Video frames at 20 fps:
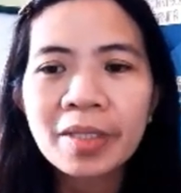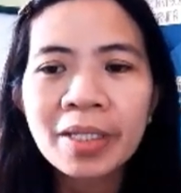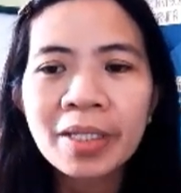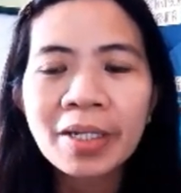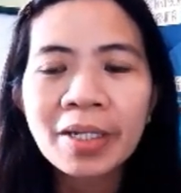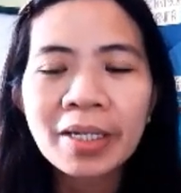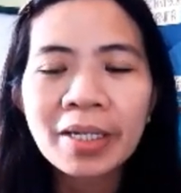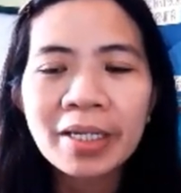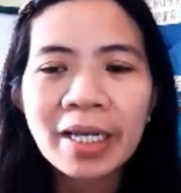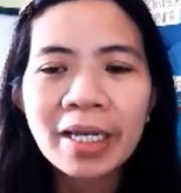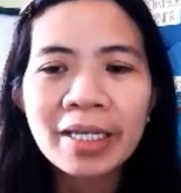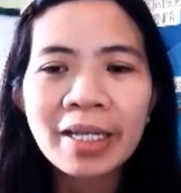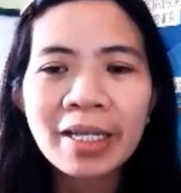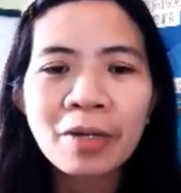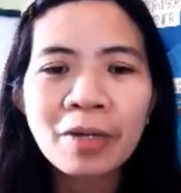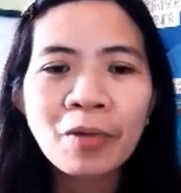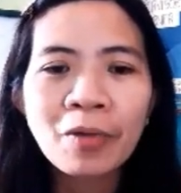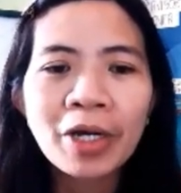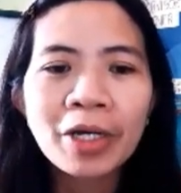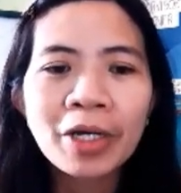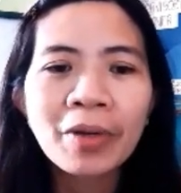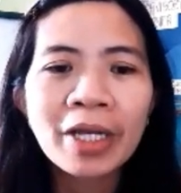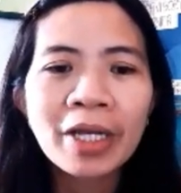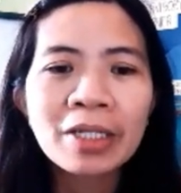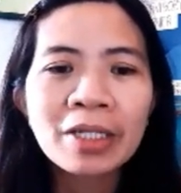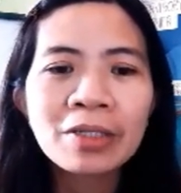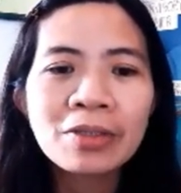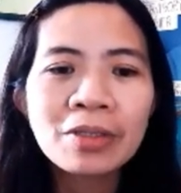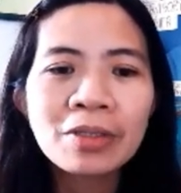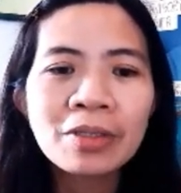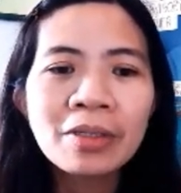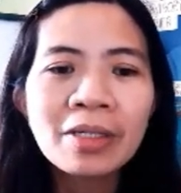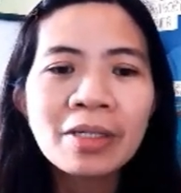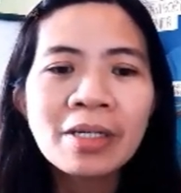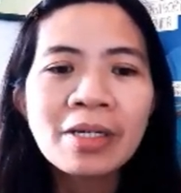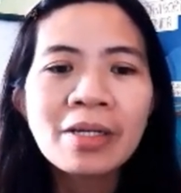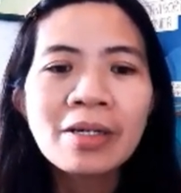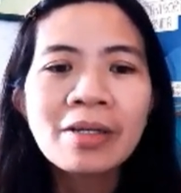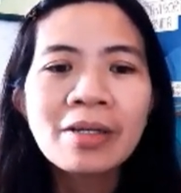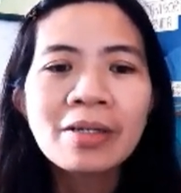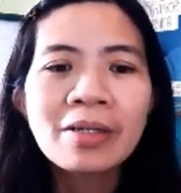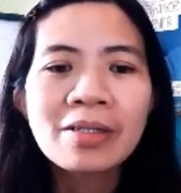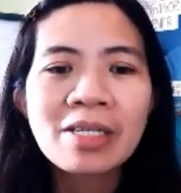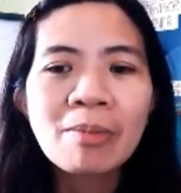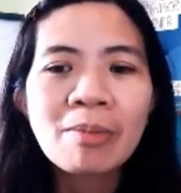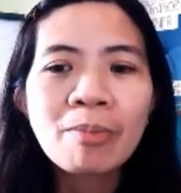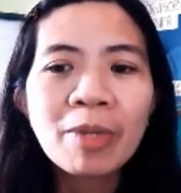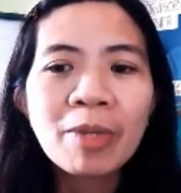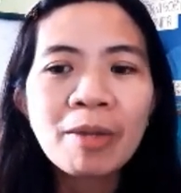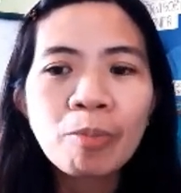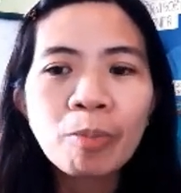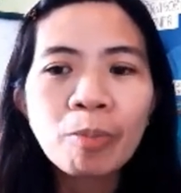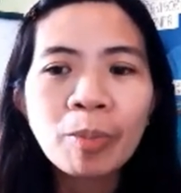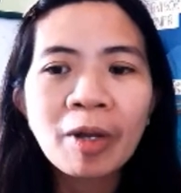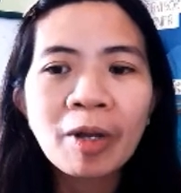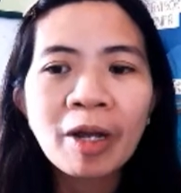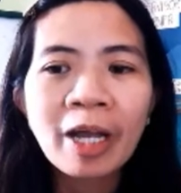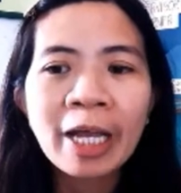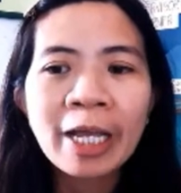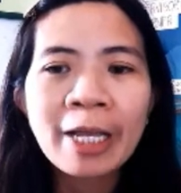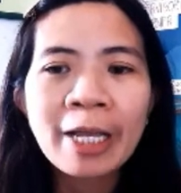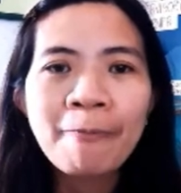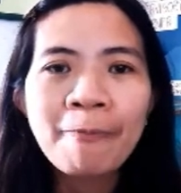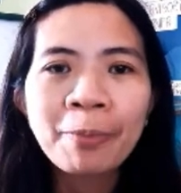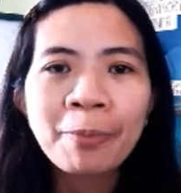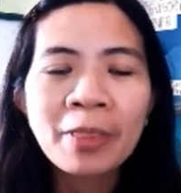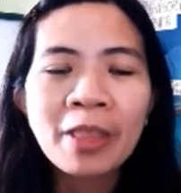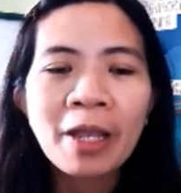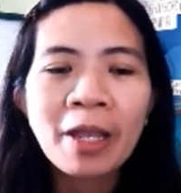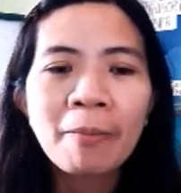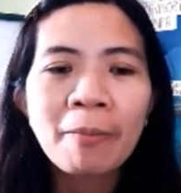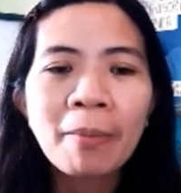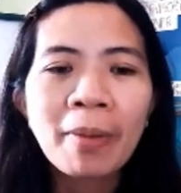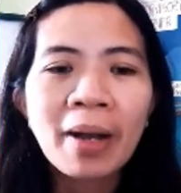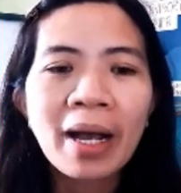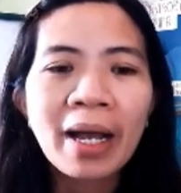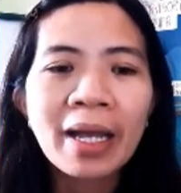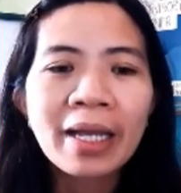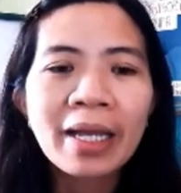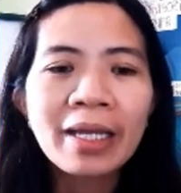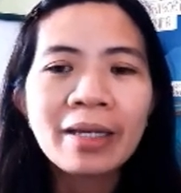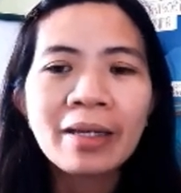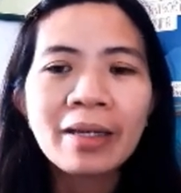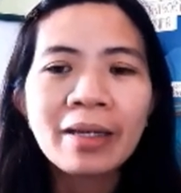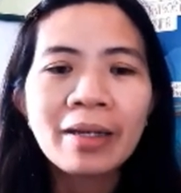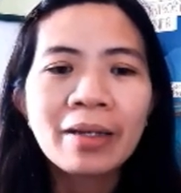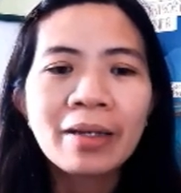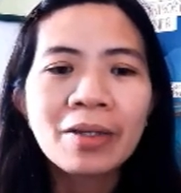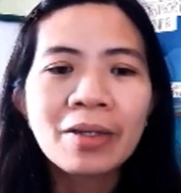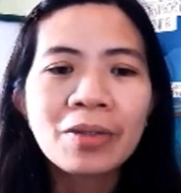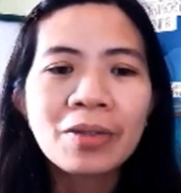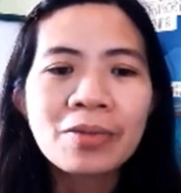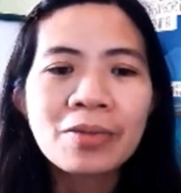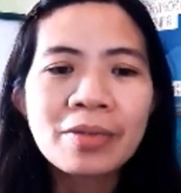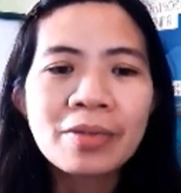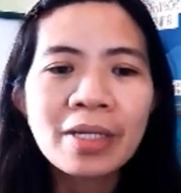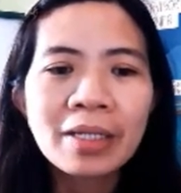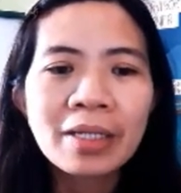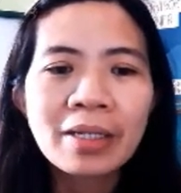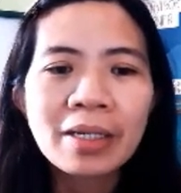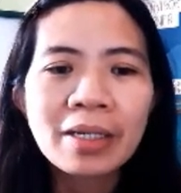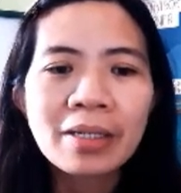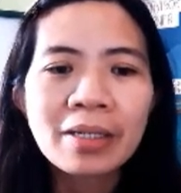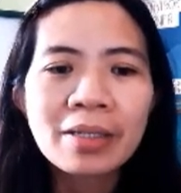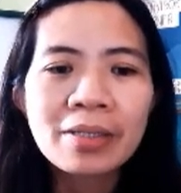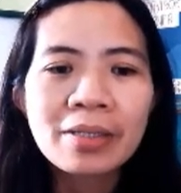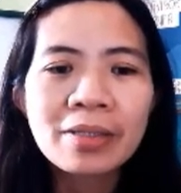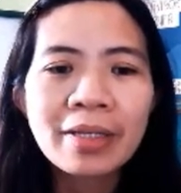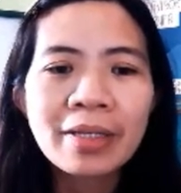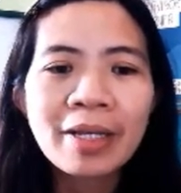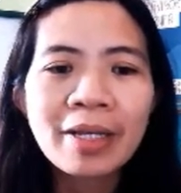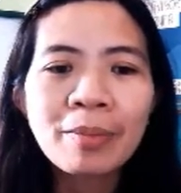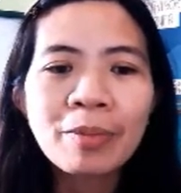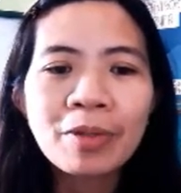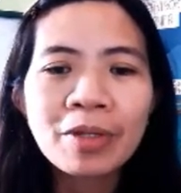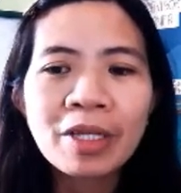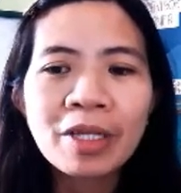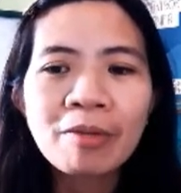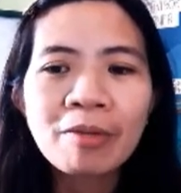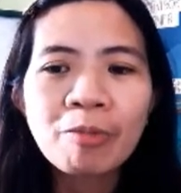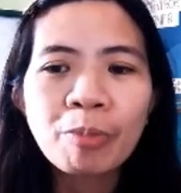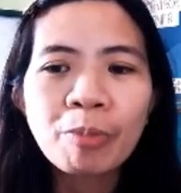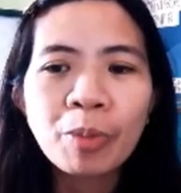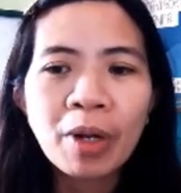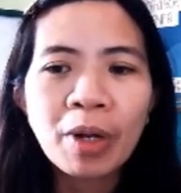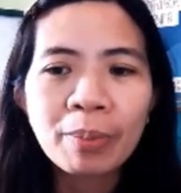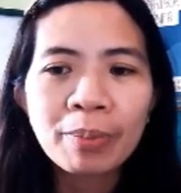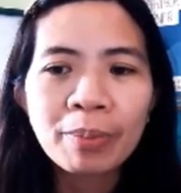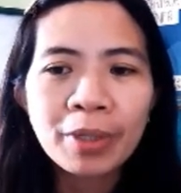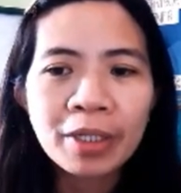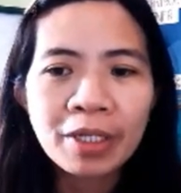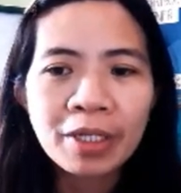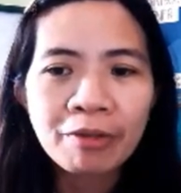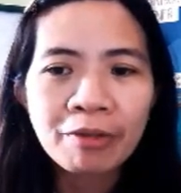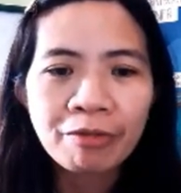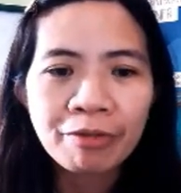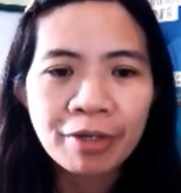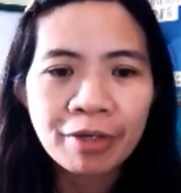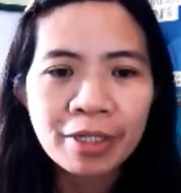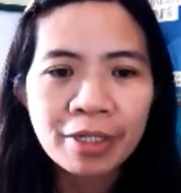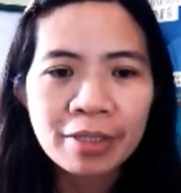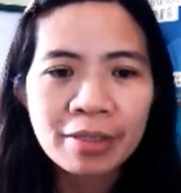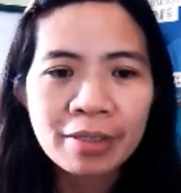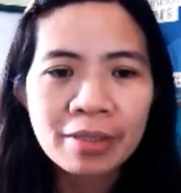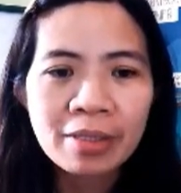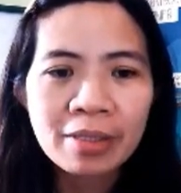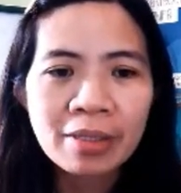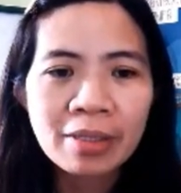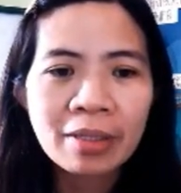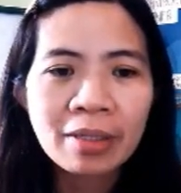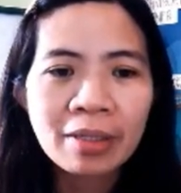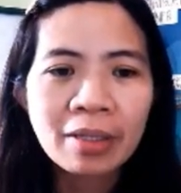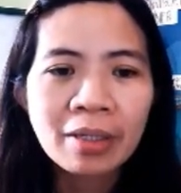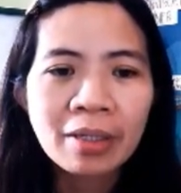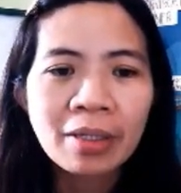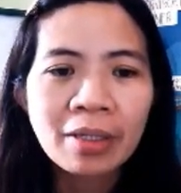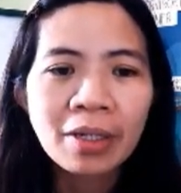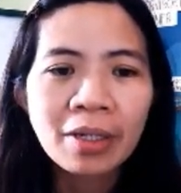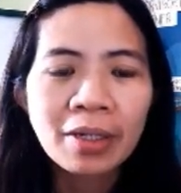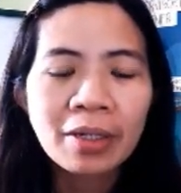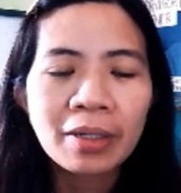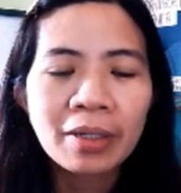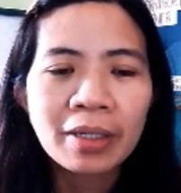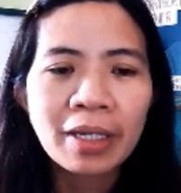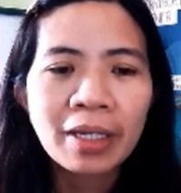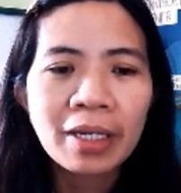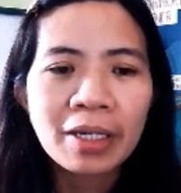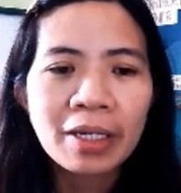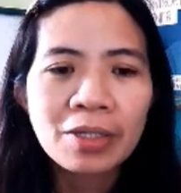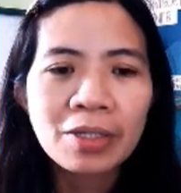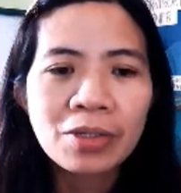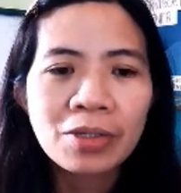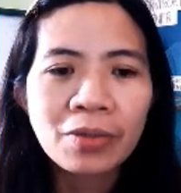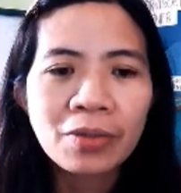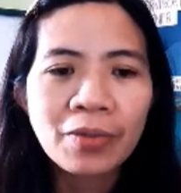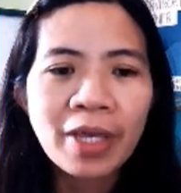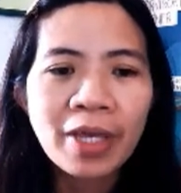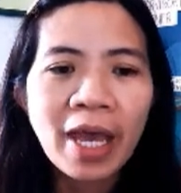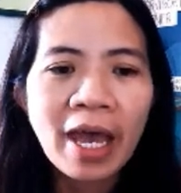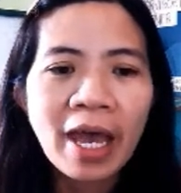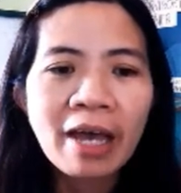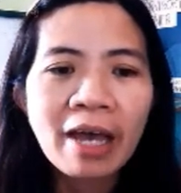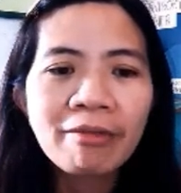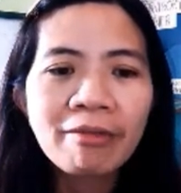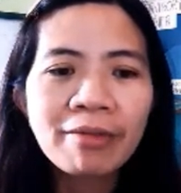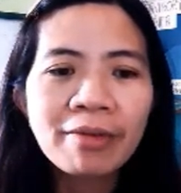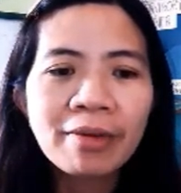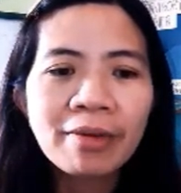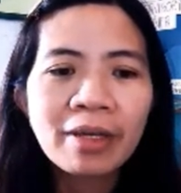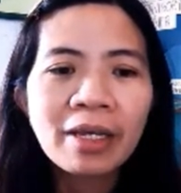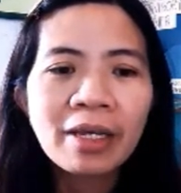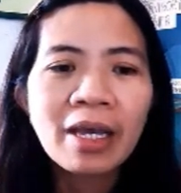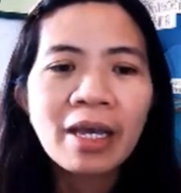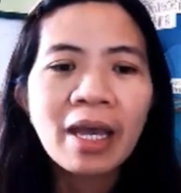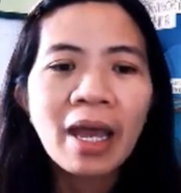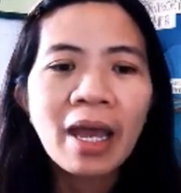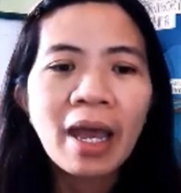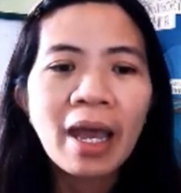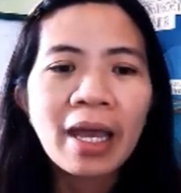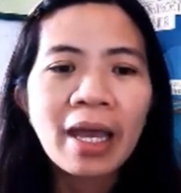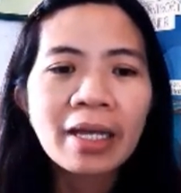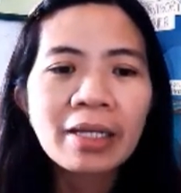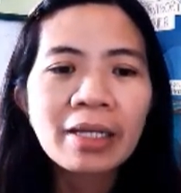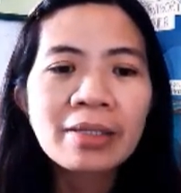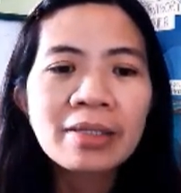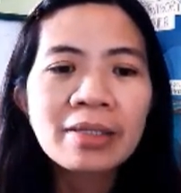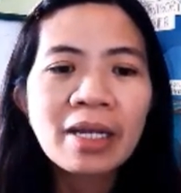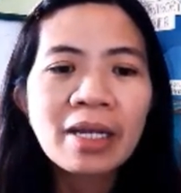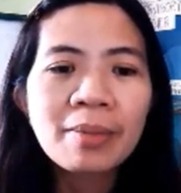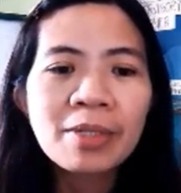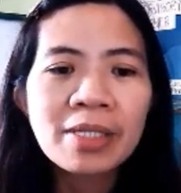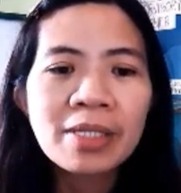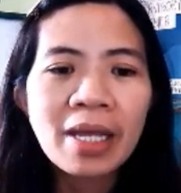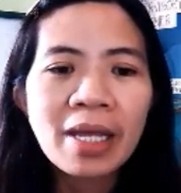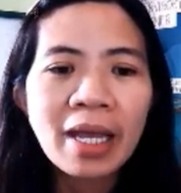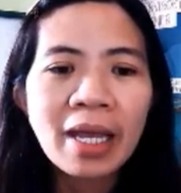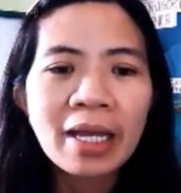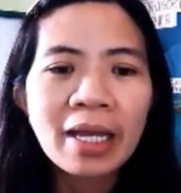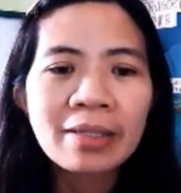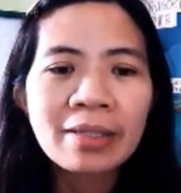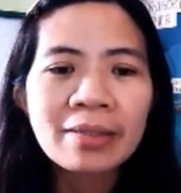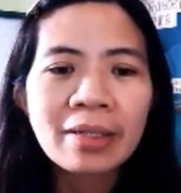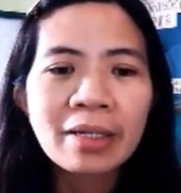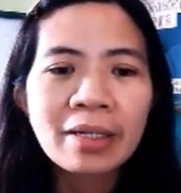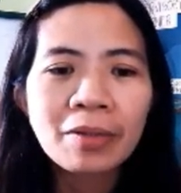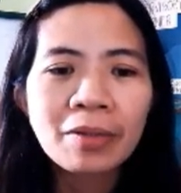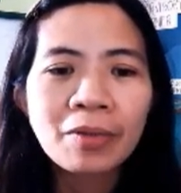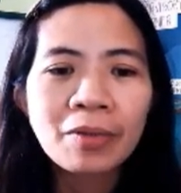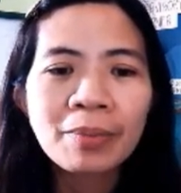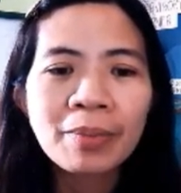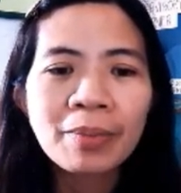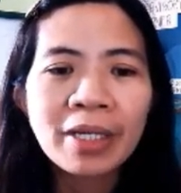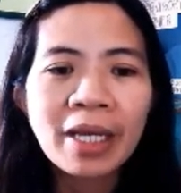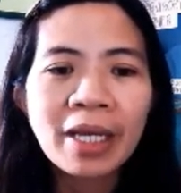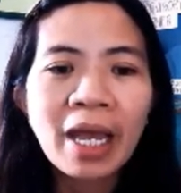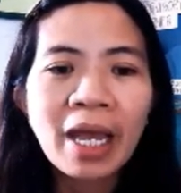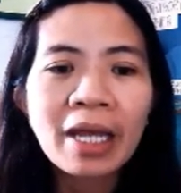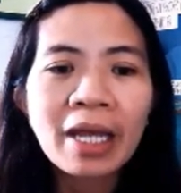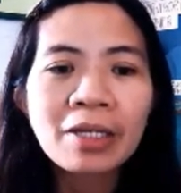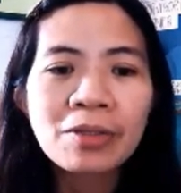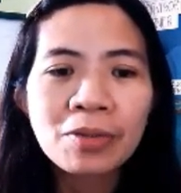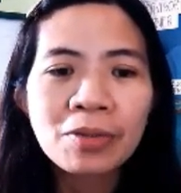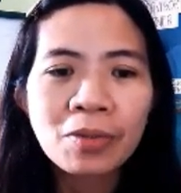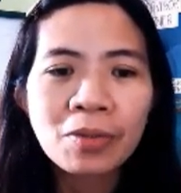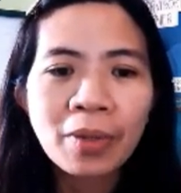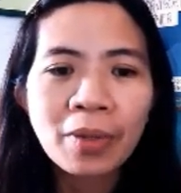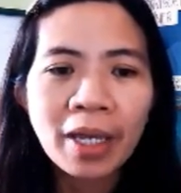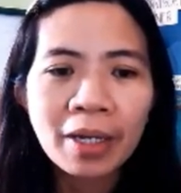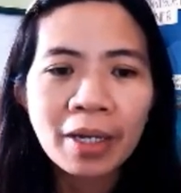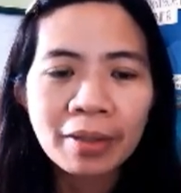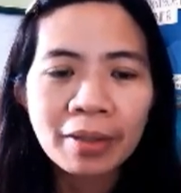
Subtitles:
Okay, then we are going to simplify by using the distributive property first. Okay, so we have x times x, it will be x squared.